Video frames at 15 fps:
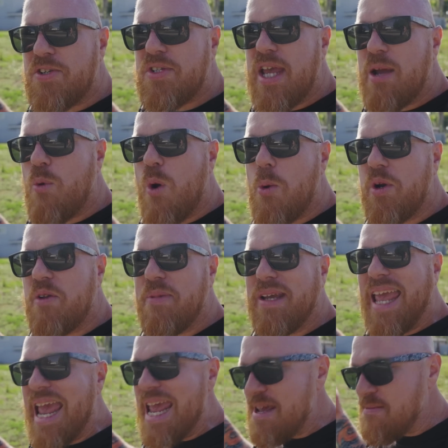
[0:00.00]
to say what would have
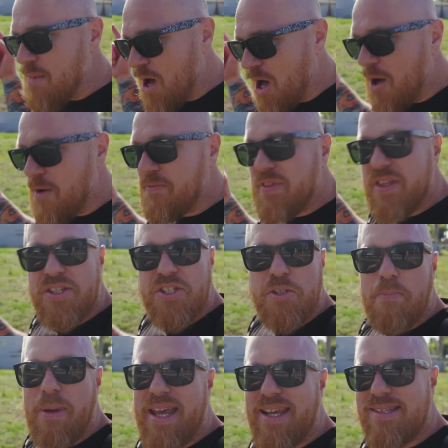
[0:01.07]
became of this
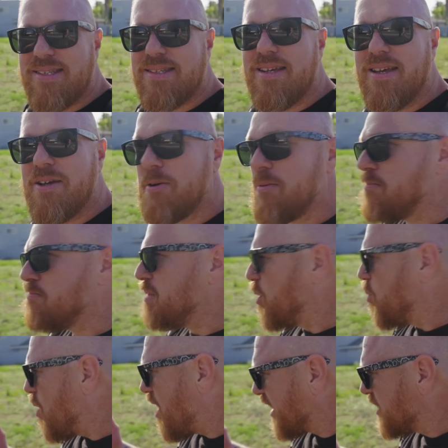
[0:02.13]
space, but
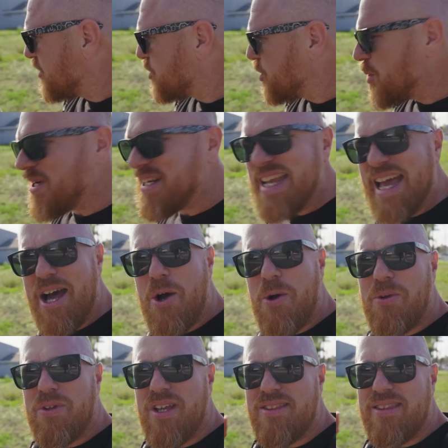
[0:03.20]
walking through it
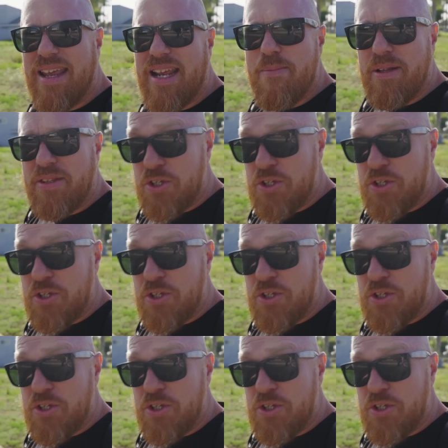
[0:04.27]
now and thinking about